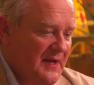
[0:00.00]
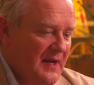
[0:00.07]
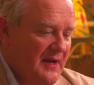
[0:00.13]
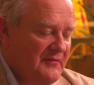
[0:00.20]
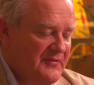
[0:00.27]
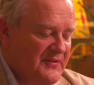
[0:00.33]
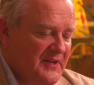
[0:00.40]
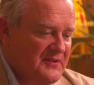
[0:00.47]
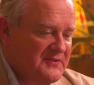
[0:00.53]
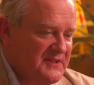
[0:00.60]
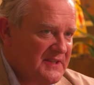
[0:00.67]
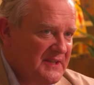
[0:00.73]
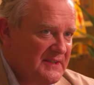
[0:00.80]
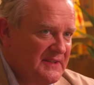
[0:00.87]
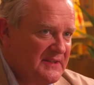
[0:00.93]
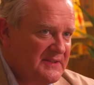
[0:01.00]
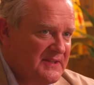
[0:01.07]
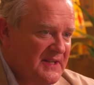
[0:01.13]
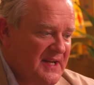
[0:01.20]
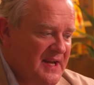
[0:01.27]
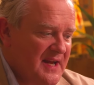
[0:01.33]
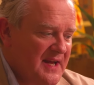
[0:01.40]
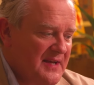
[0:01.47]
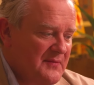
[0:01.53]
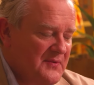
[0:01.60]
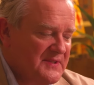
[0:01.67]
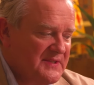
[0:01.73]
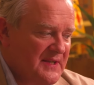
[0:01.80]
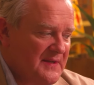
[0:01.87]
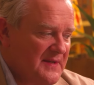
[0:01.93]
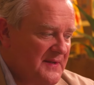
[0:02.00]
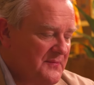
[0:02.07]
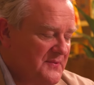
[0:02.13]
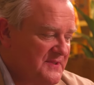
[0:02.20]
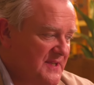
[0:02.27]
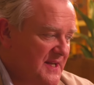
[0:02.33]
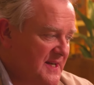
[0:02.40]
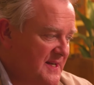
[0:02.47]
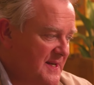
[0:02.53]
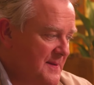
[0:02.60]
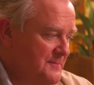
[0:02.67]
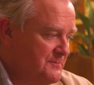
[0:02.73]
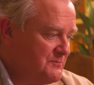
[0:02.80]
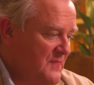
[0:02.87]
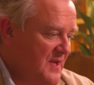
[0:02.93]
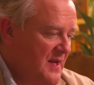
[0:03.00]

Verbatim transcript: uh, for those who didn't see it, it was a, it was a, um,